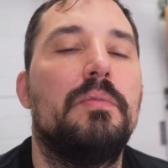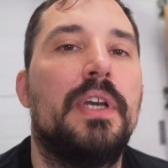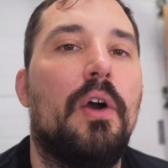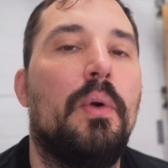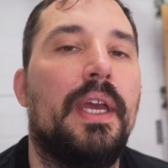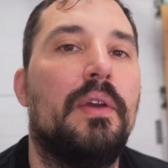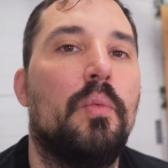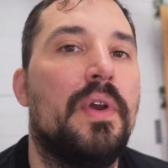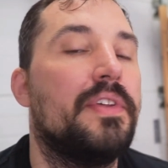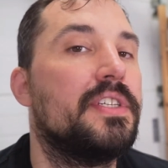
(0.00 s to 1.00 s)
going
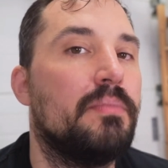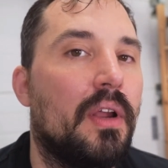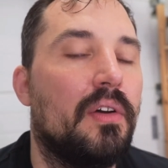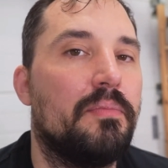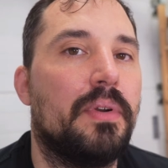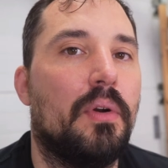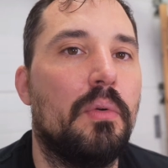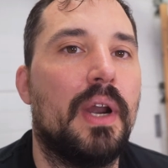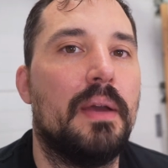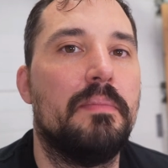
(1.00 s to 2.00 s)
with a Smolov
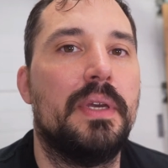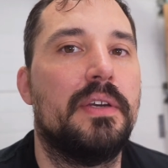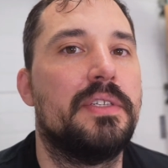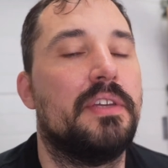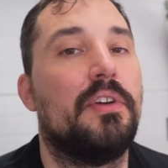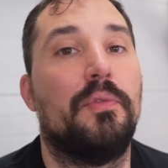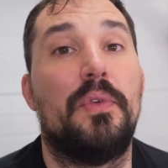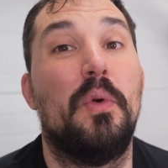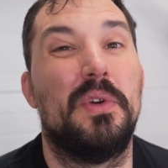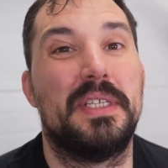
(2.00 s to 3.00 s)
program because you're not
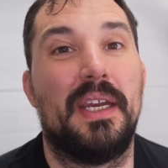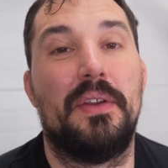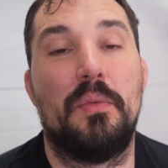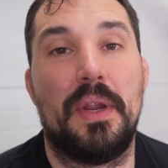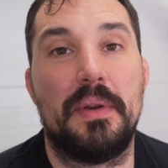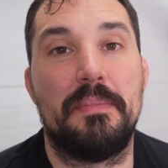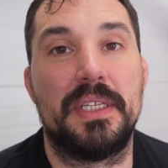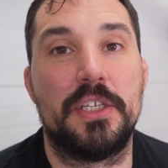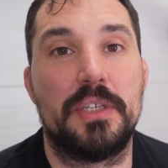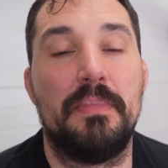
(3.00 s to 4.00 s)
focusing on a 1
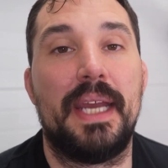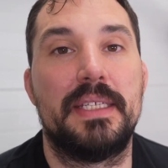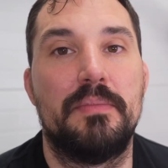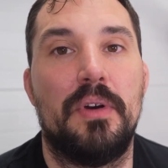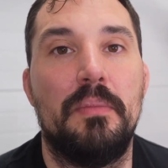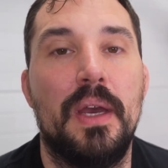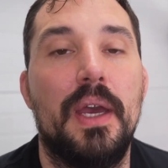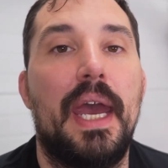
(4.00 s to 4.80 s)
repetition maximum,